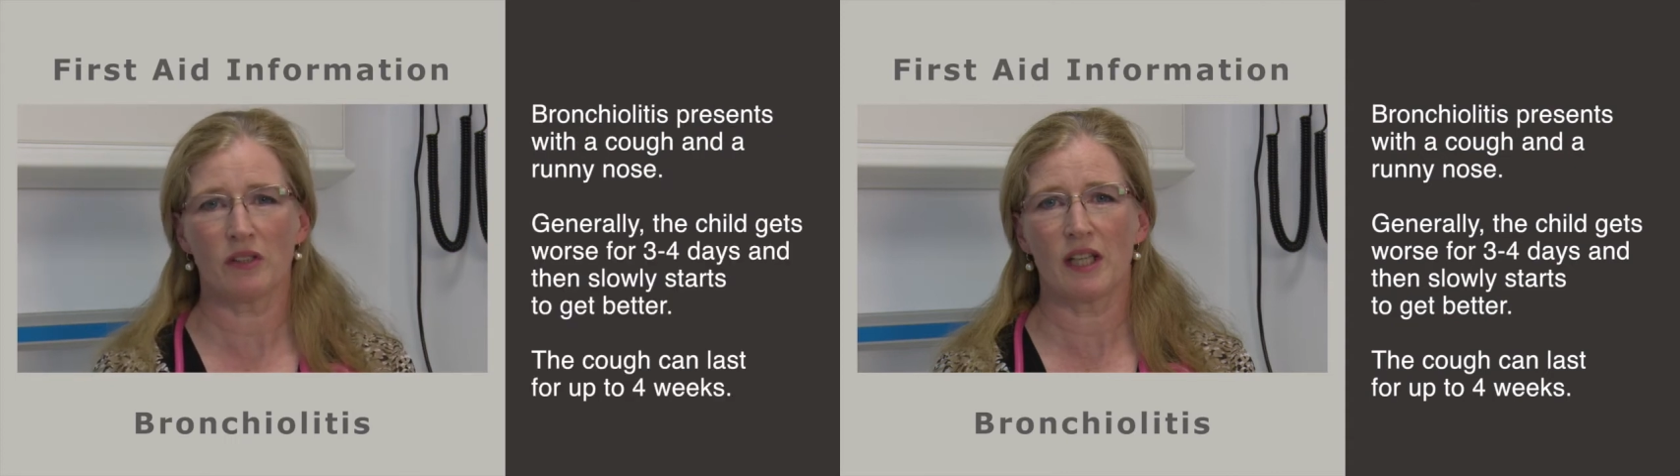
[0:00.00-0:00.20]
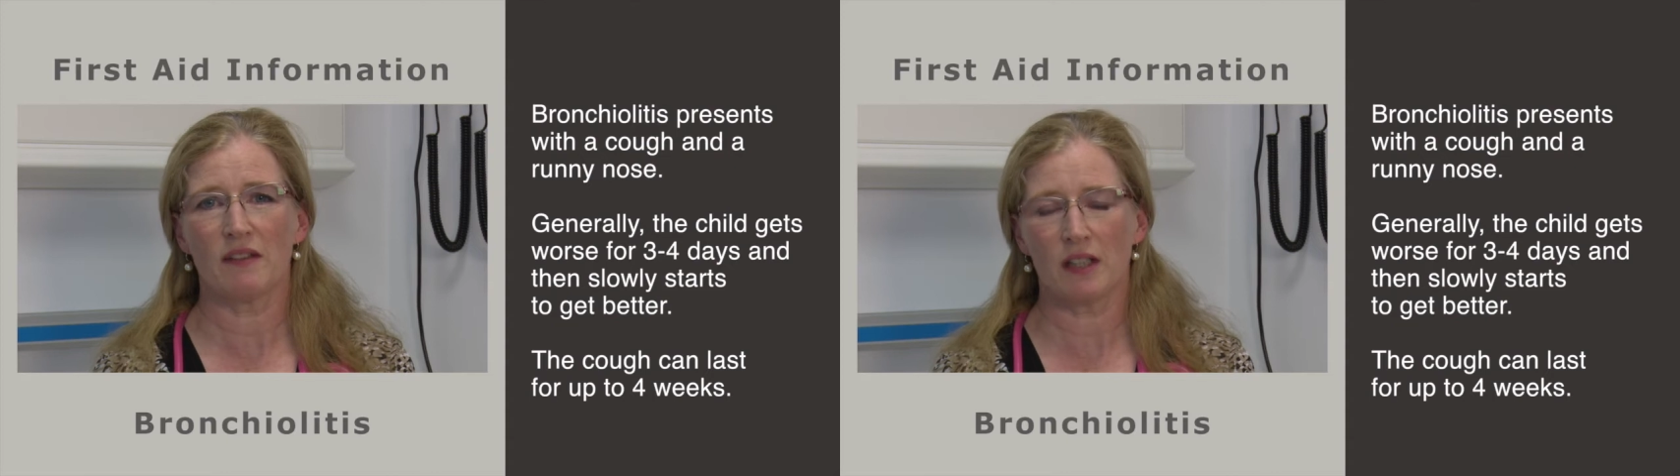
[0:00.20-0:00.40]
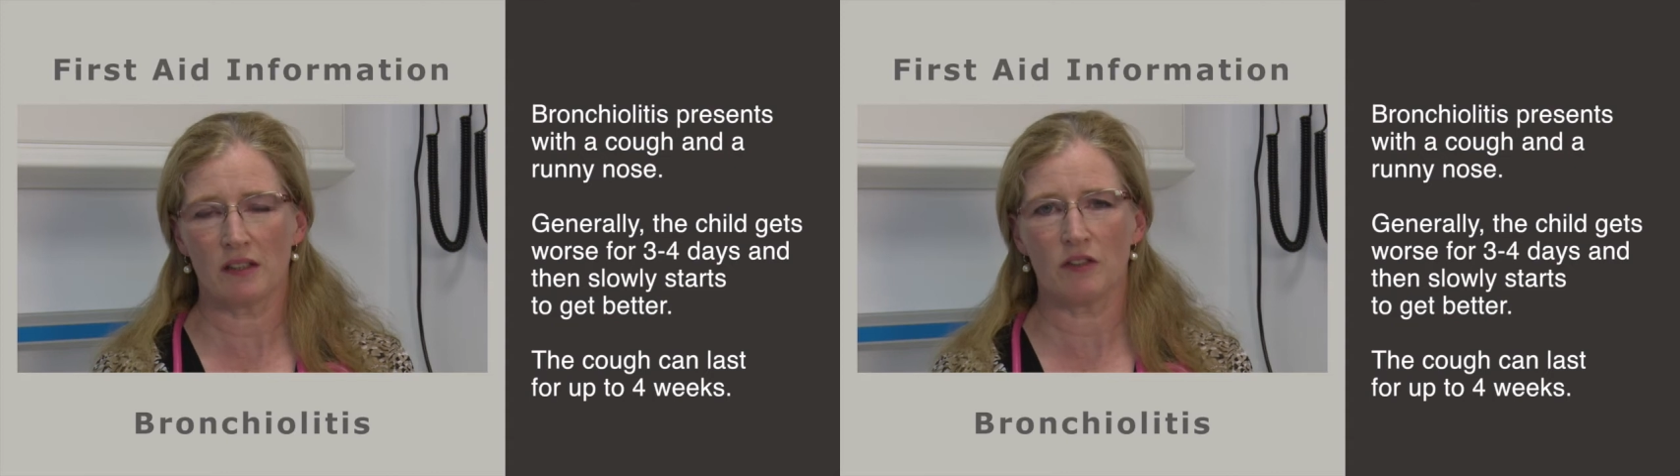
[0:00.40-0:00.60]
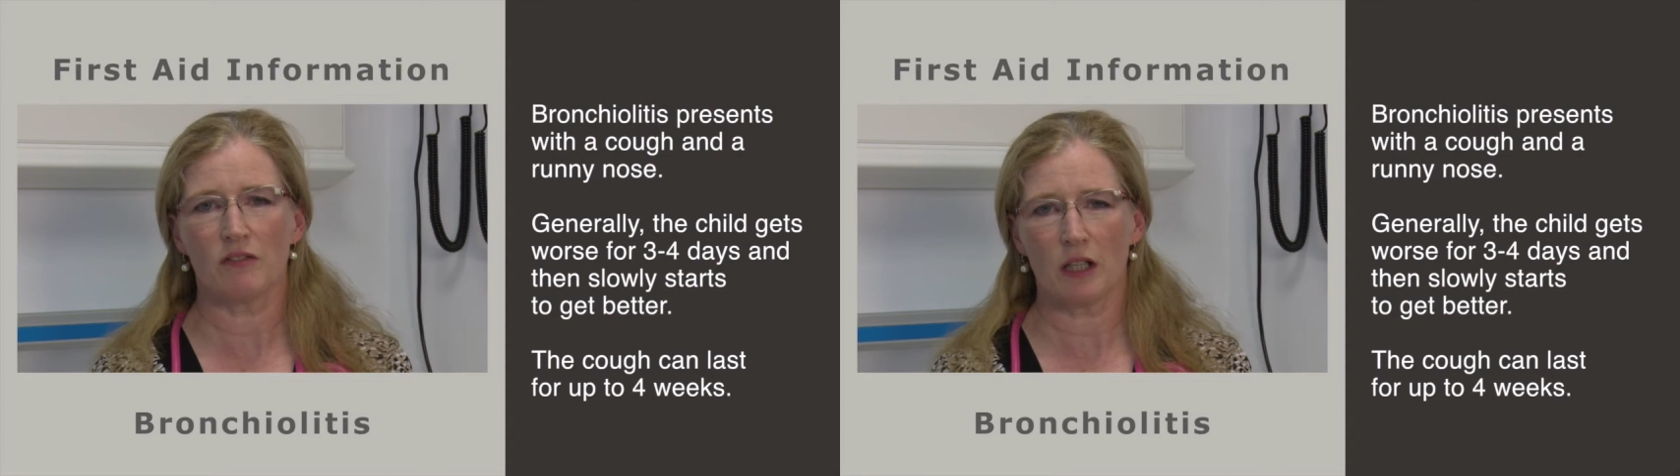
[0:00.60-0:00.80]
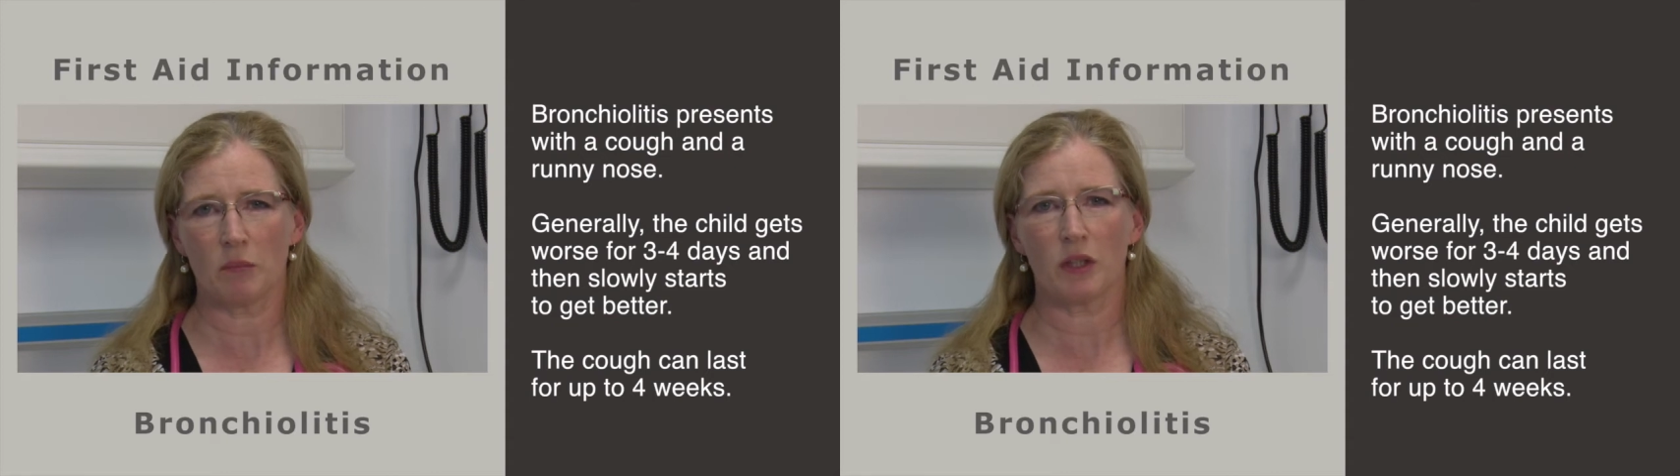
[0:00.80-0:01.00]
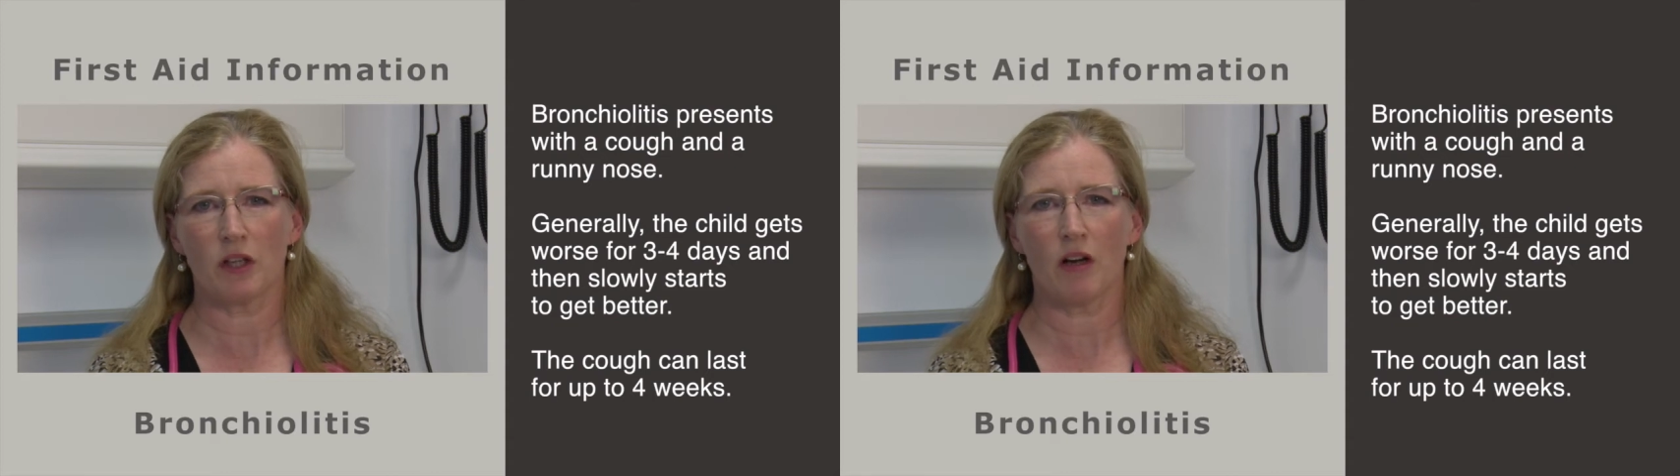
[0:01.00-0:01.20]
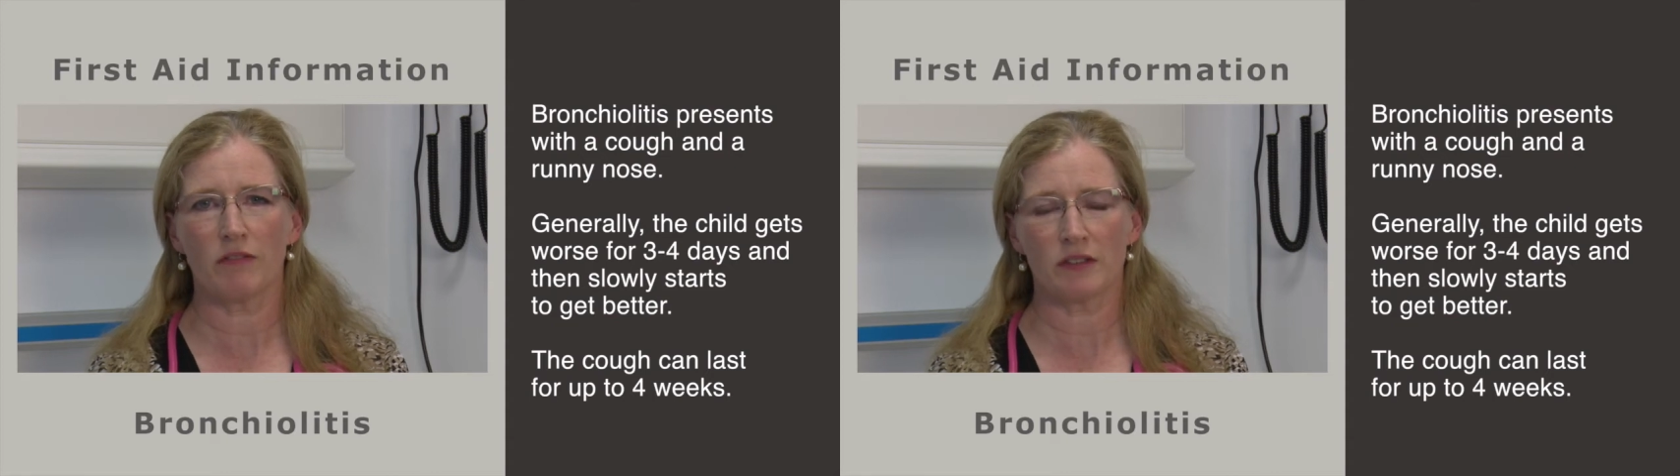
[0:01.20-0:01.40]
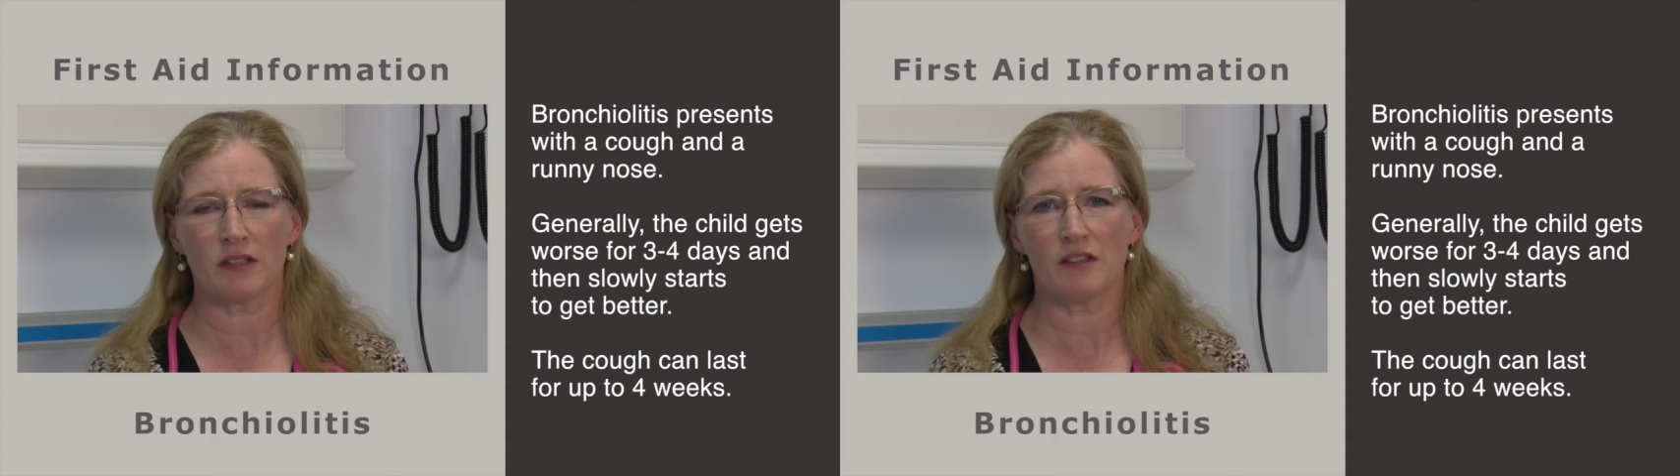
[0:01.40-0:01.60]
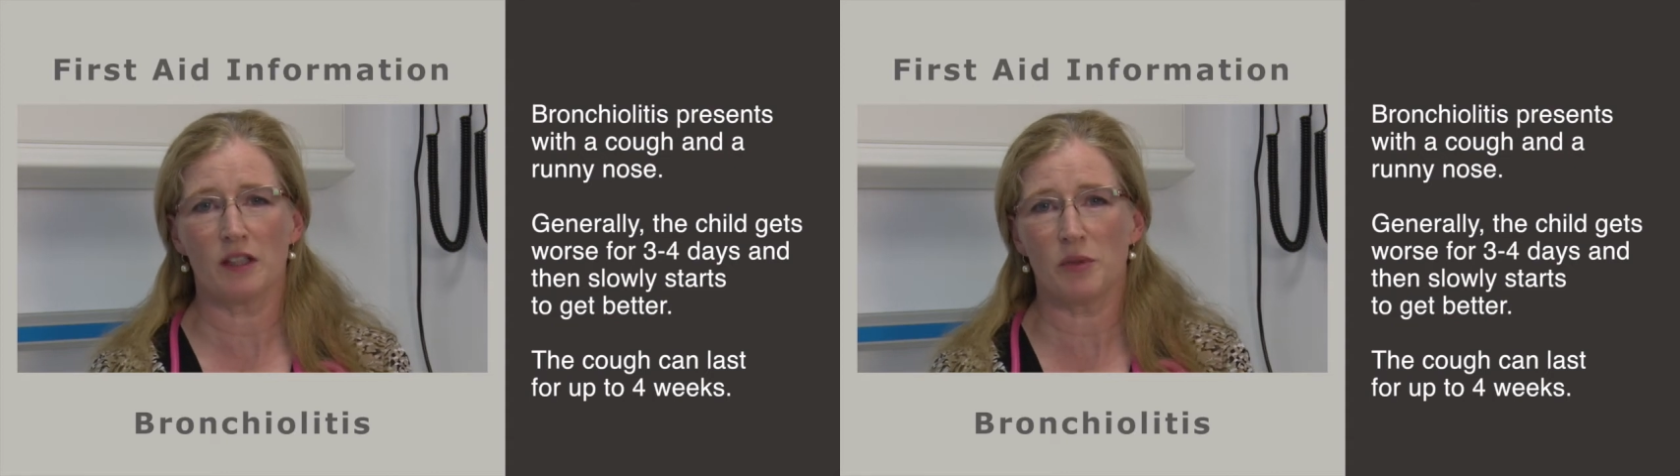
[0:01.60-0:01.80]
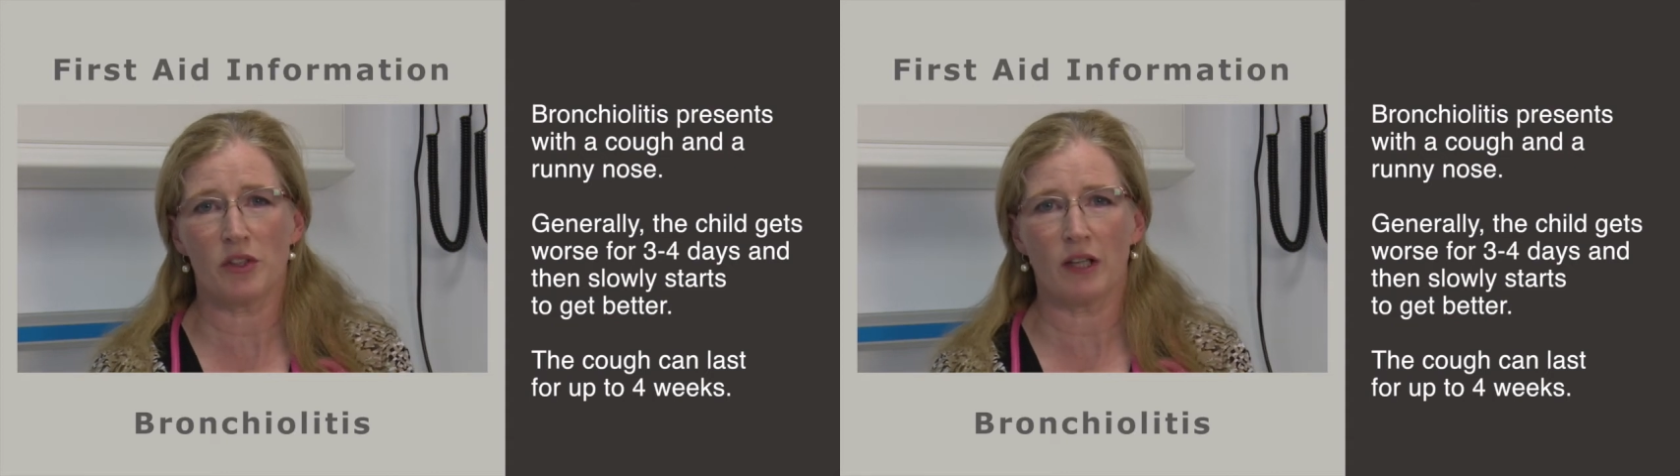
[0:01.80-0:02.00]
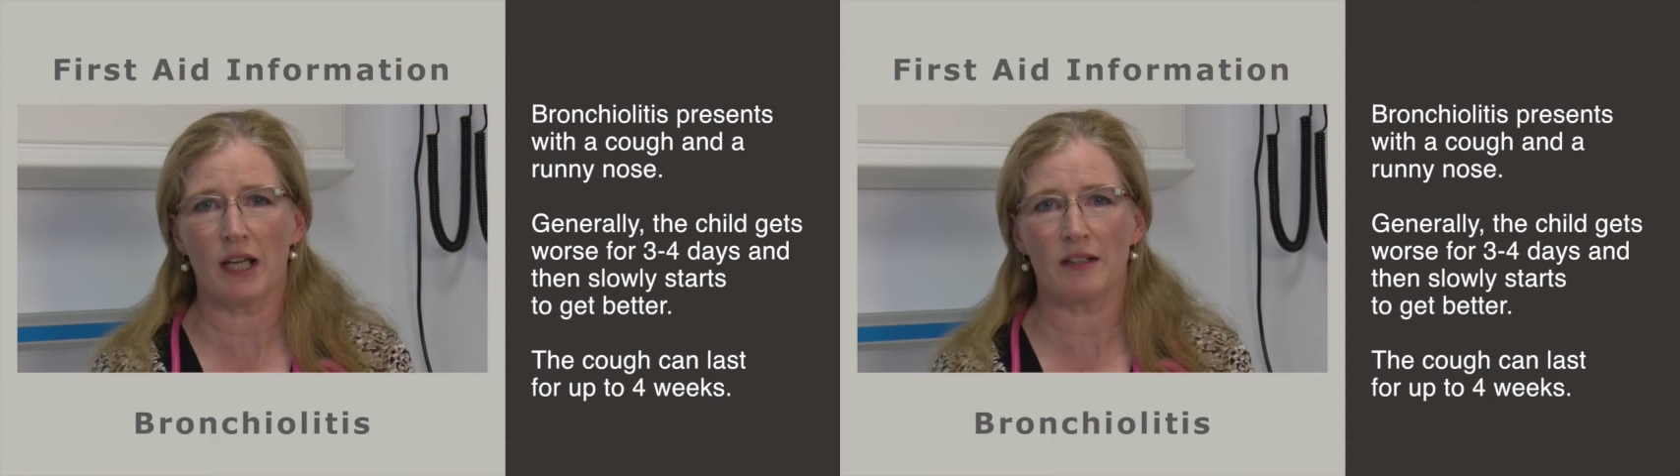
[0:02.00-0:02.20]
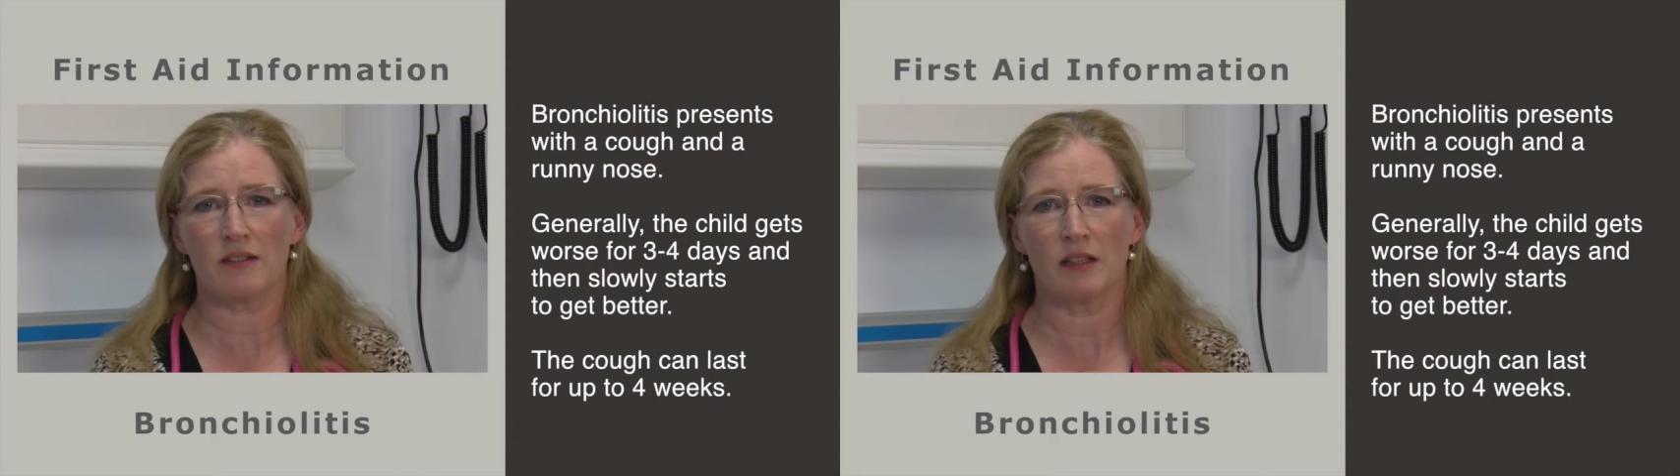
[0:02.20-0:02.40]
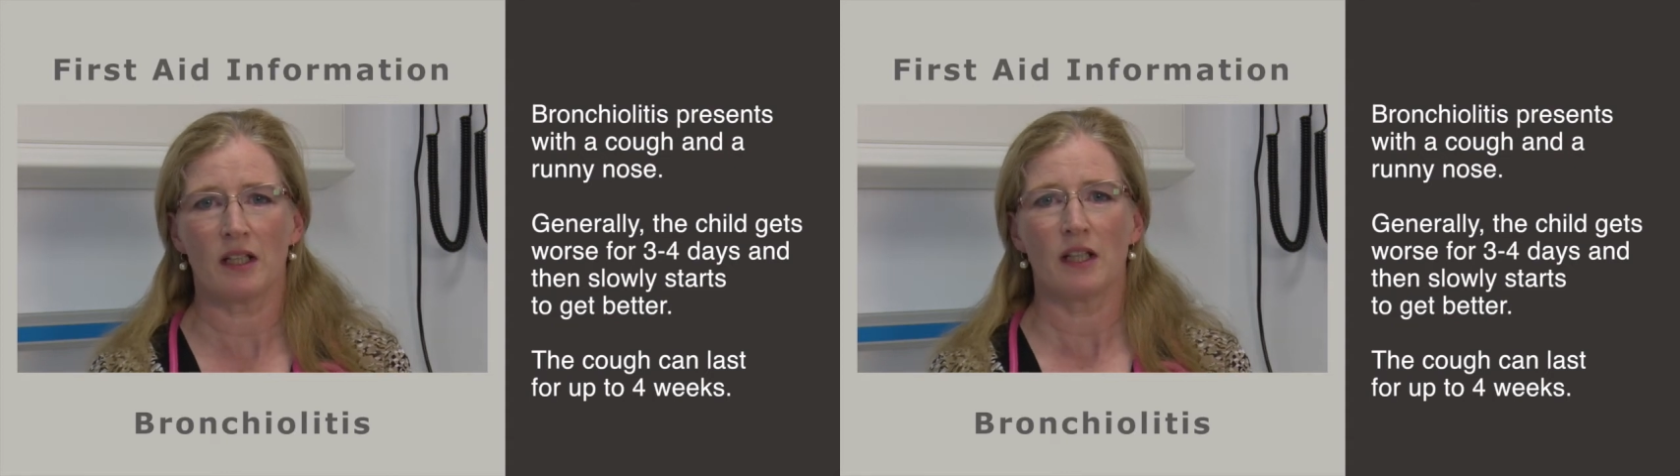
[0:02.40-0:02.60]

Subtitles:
and then they develop a cough that seems to last